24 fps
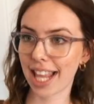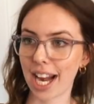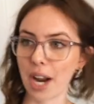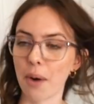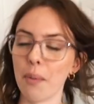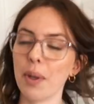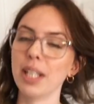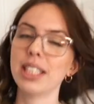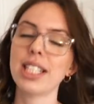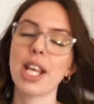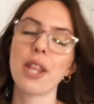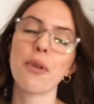then I
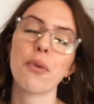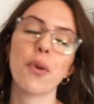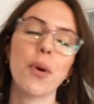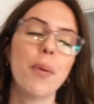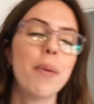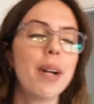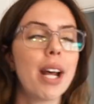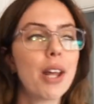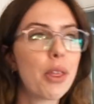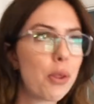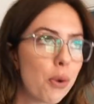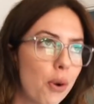went to the room
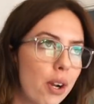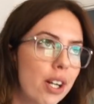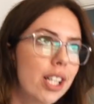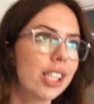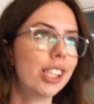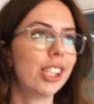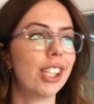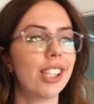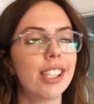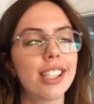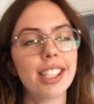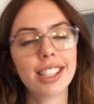and I threw on a
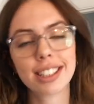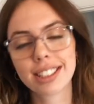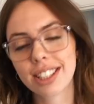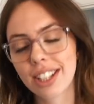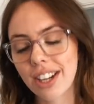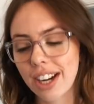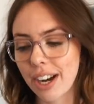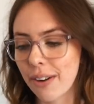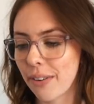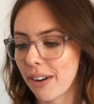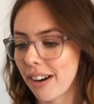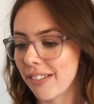shirt, and I was like,
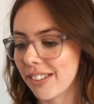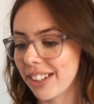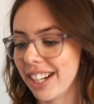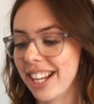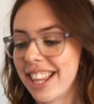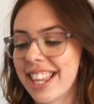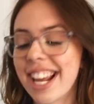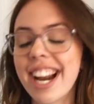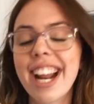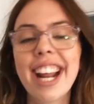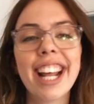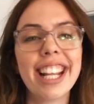okay, whatever.
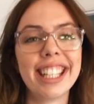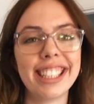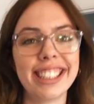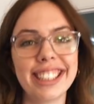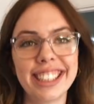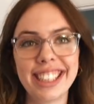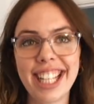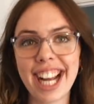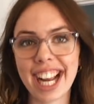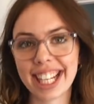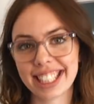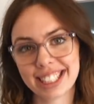
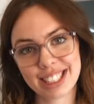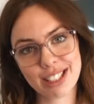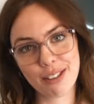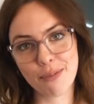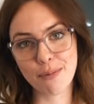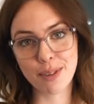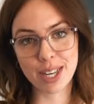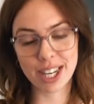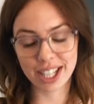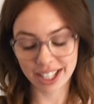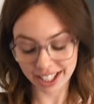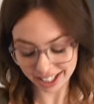Check the
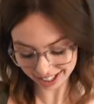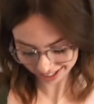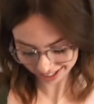mirror.